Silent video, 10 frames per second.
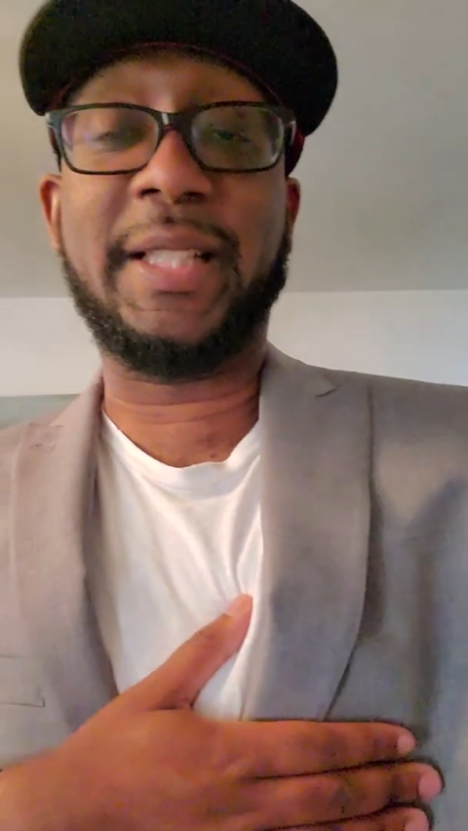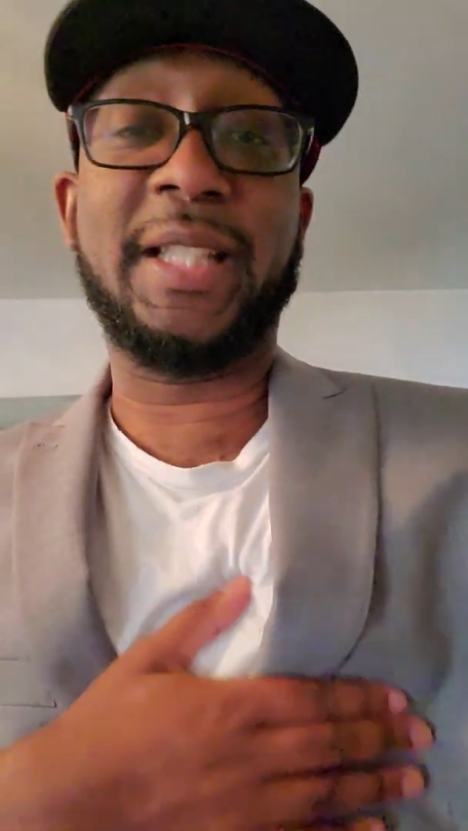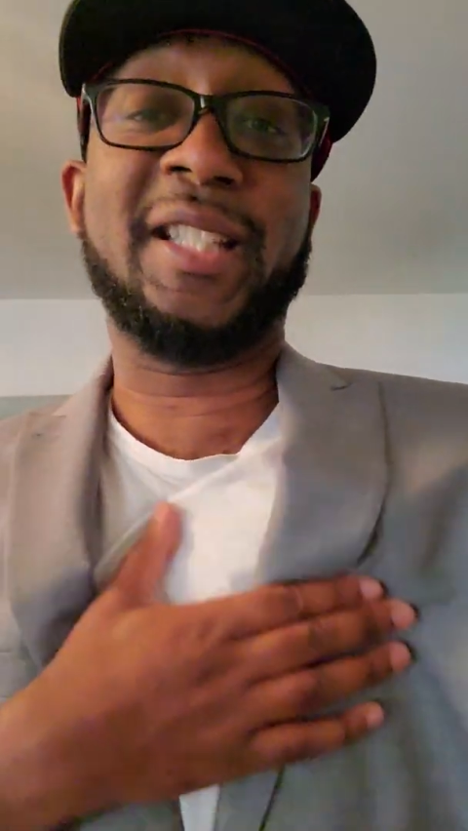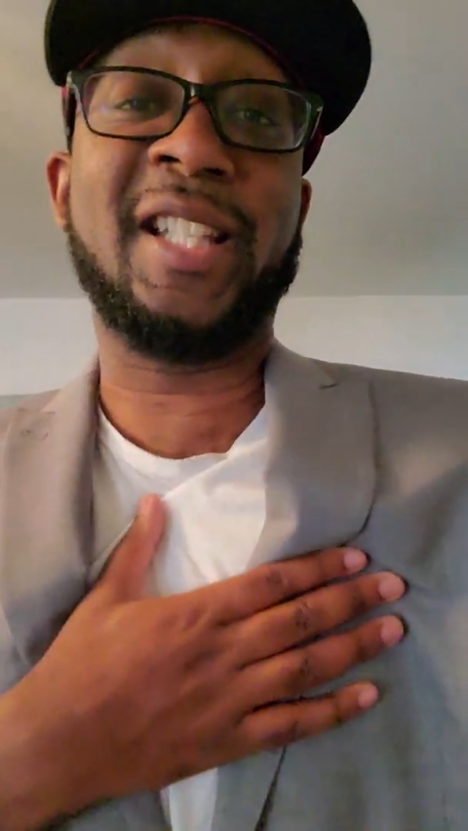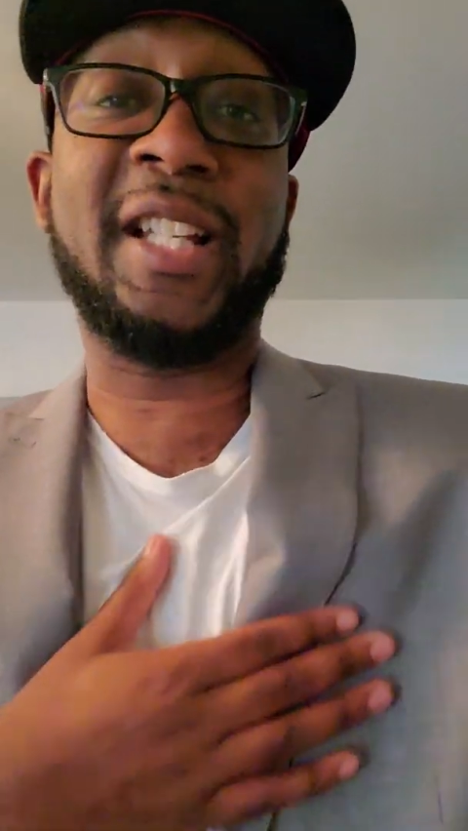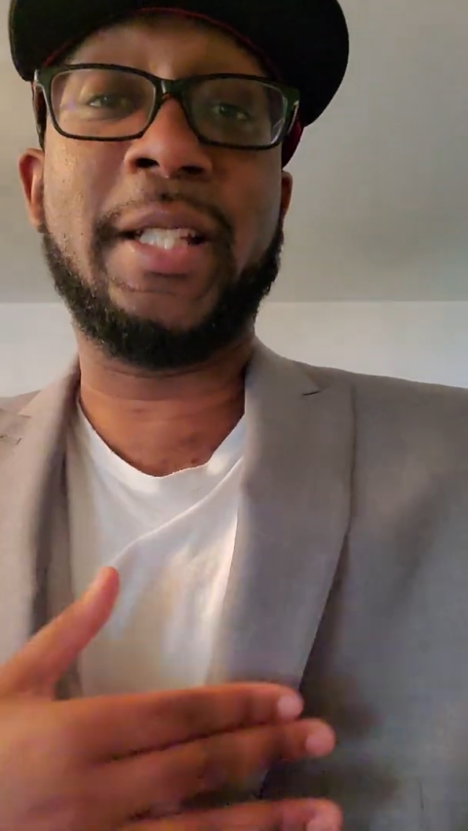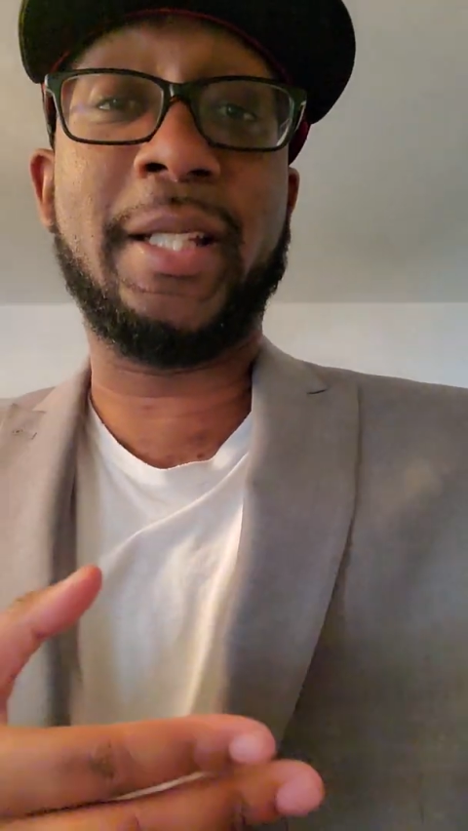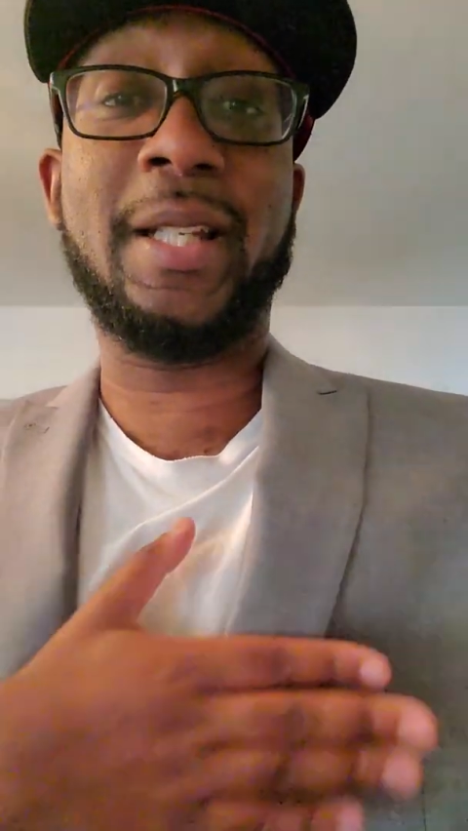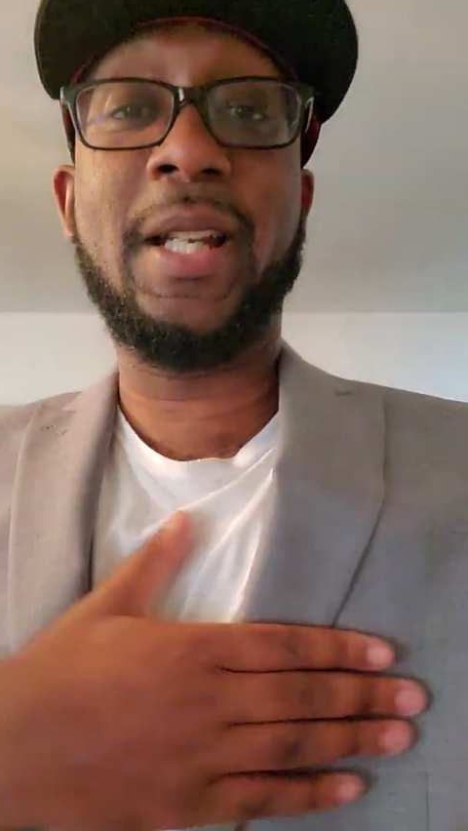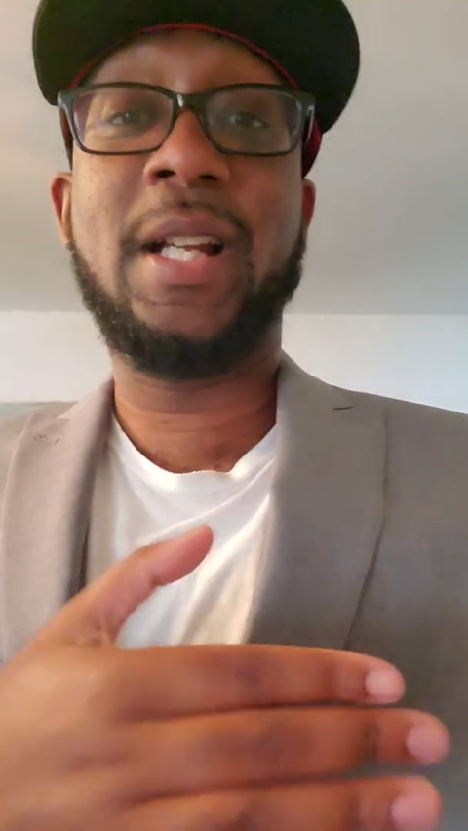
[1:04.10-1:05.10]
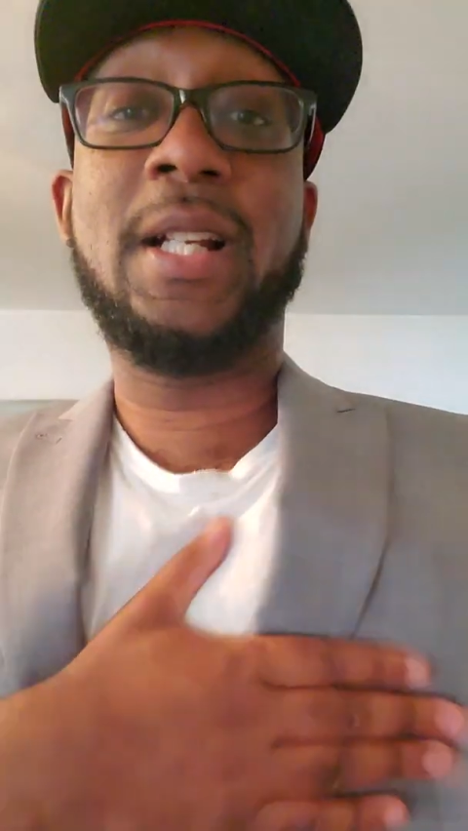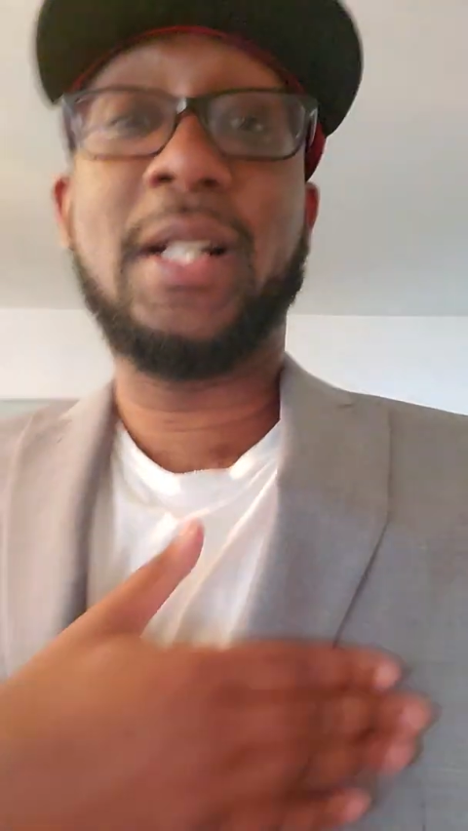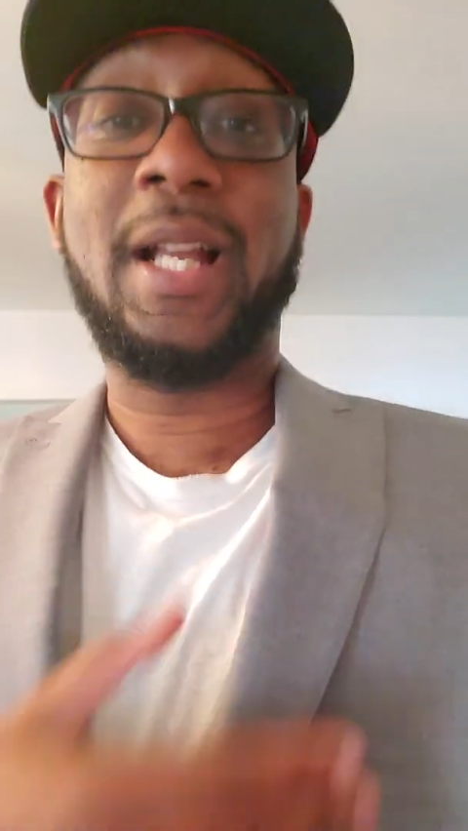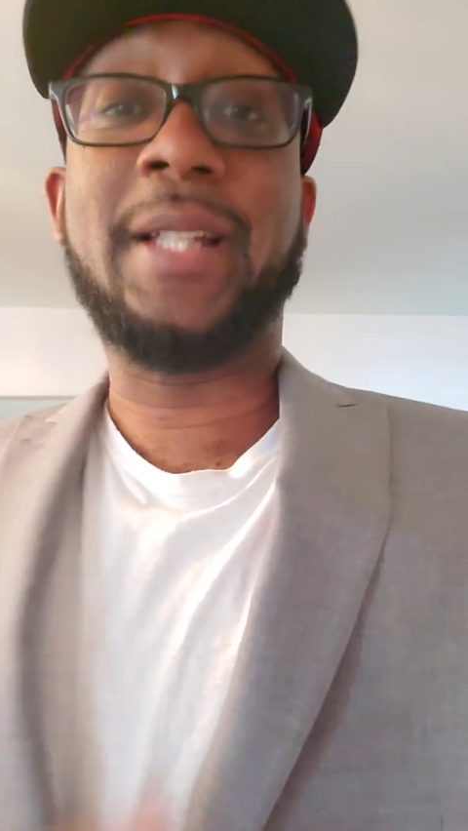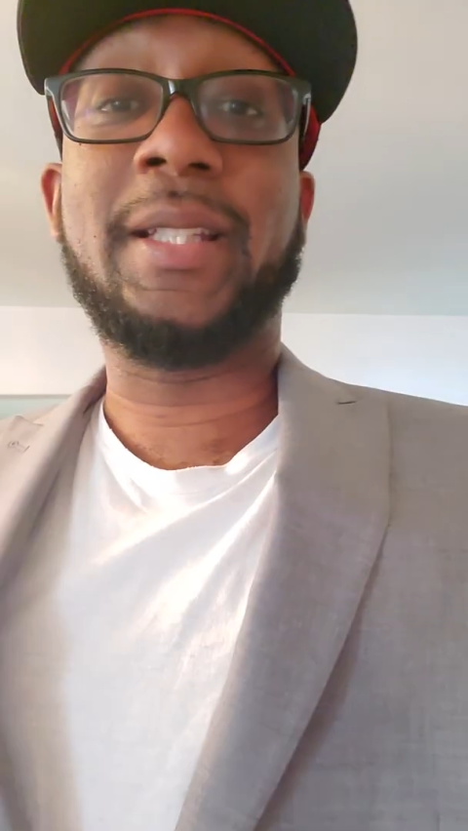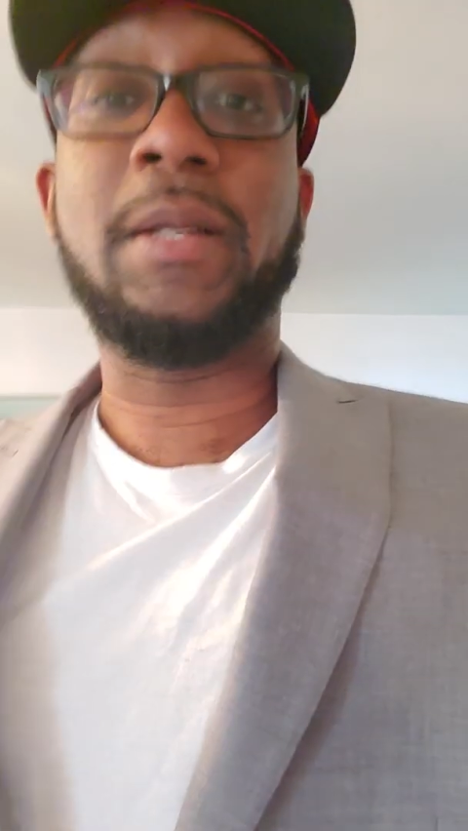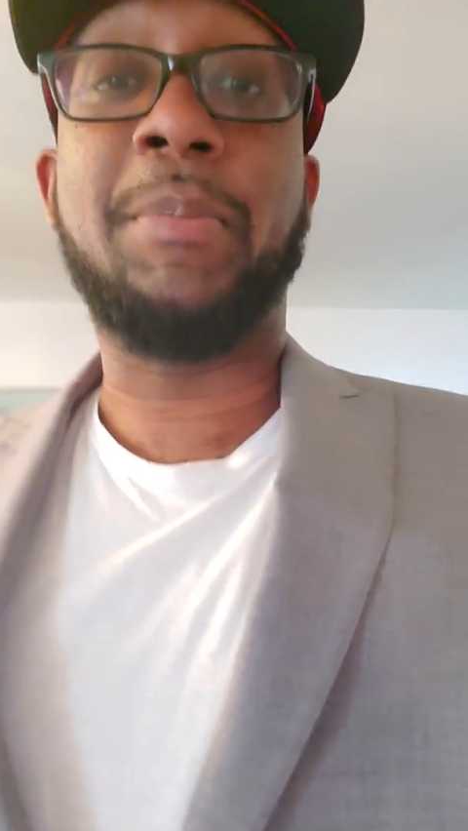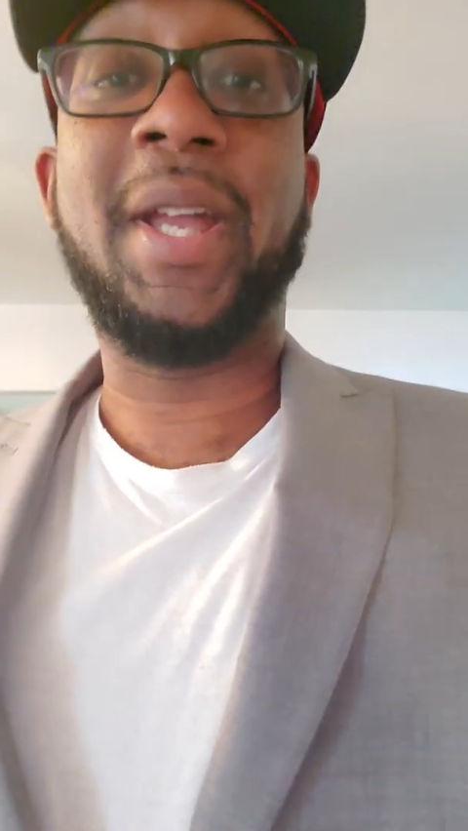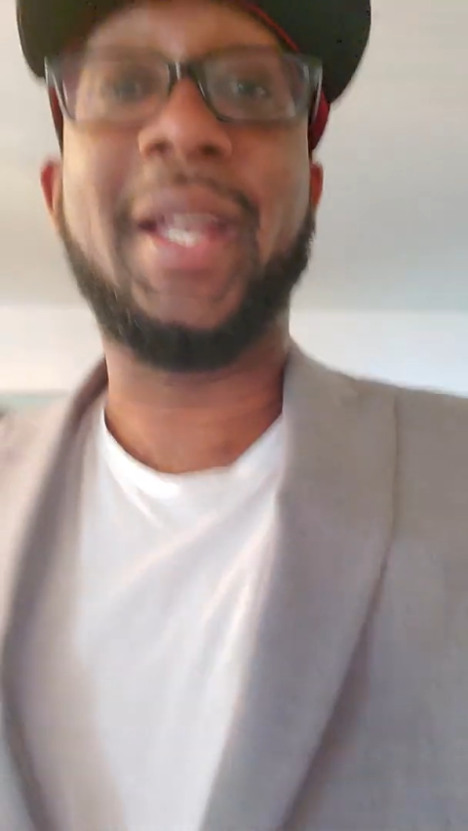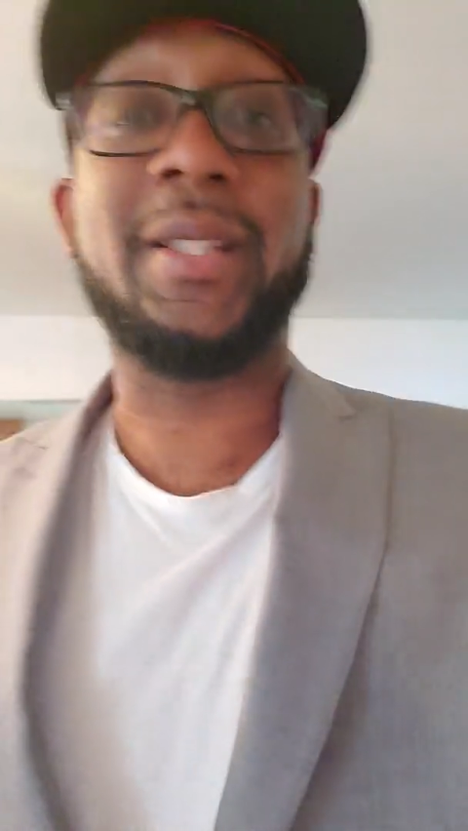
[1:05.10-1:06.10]
this. I need I need the
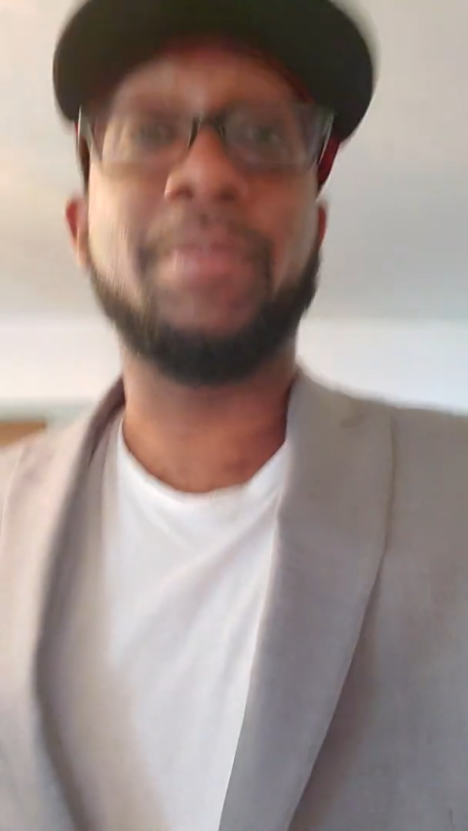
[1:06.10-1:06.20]
pecs